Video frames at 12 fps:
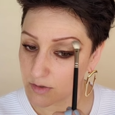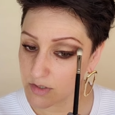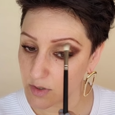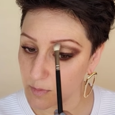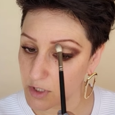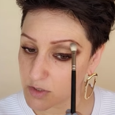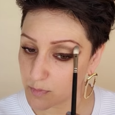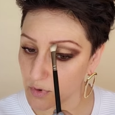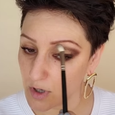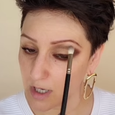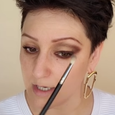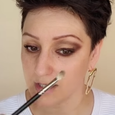there's so much
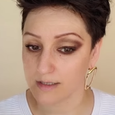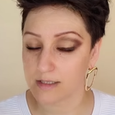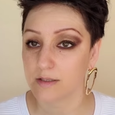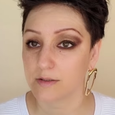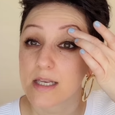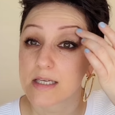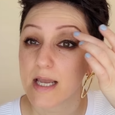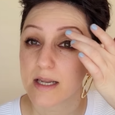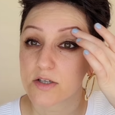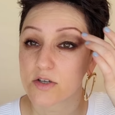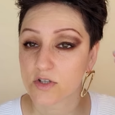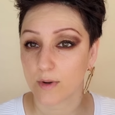product and
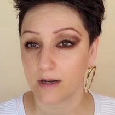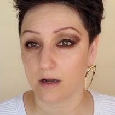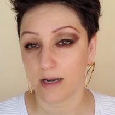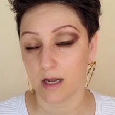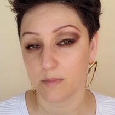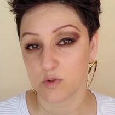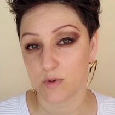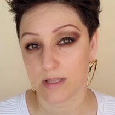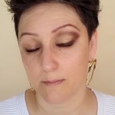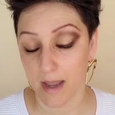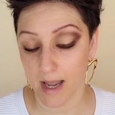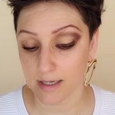textures going on now between
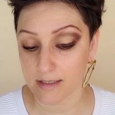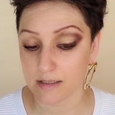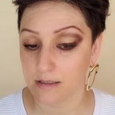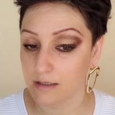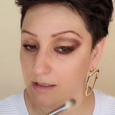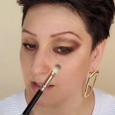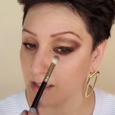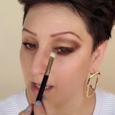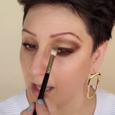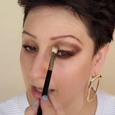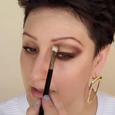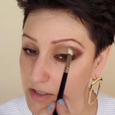the matte
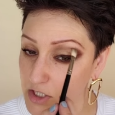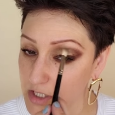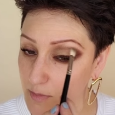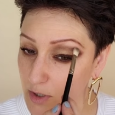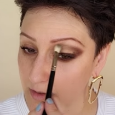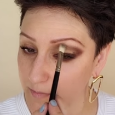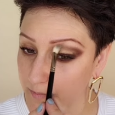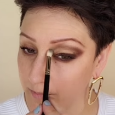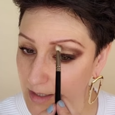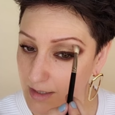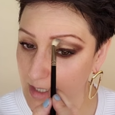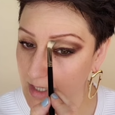and the shimmer
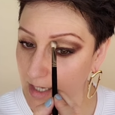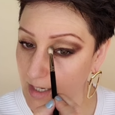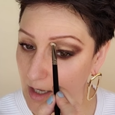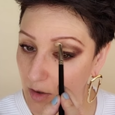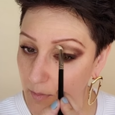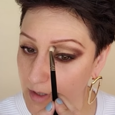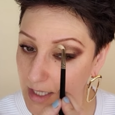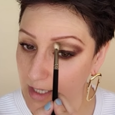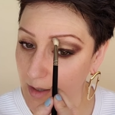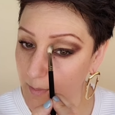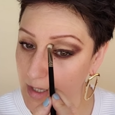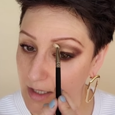that it can't help but
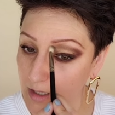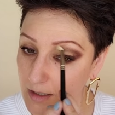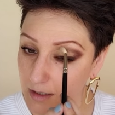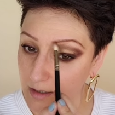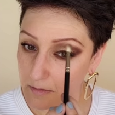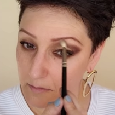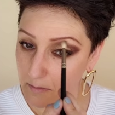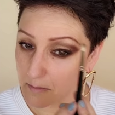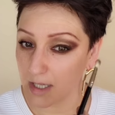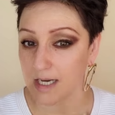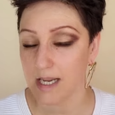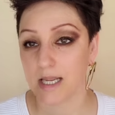get a bit
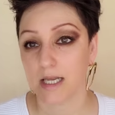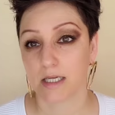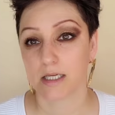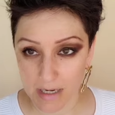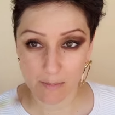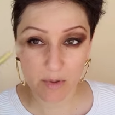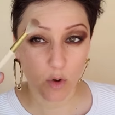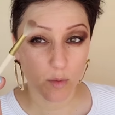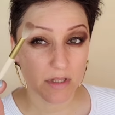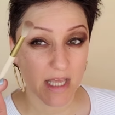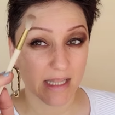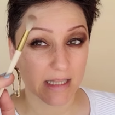muddy. Now I'm gonna go
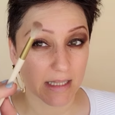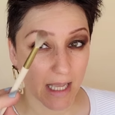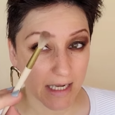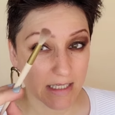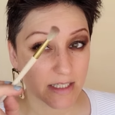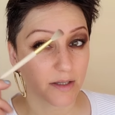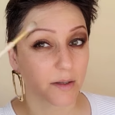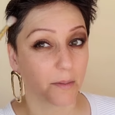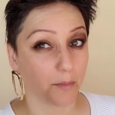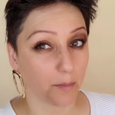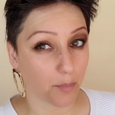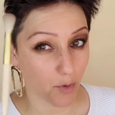in with a light
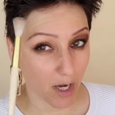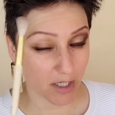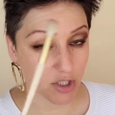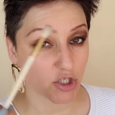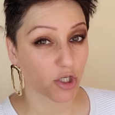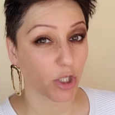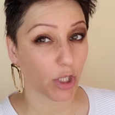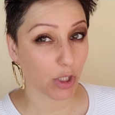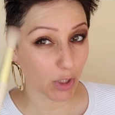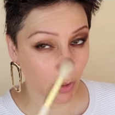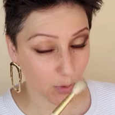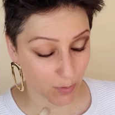brush,
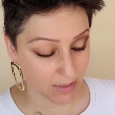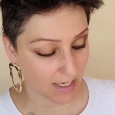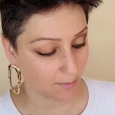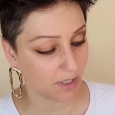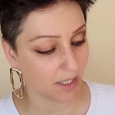loose